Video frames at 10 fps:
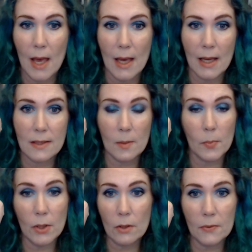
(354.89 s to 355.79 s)
It's a
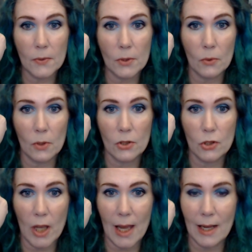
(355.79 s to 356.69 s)
beautiful
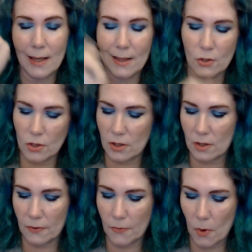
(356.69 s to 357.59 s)
shade, it's just the
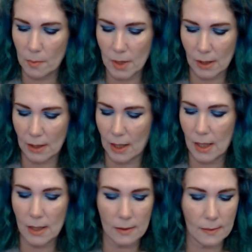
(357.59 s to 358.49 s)
formula
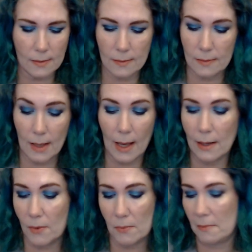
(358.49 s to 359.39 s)
is, I
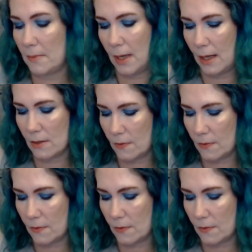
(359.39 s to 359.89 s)
don't, it's,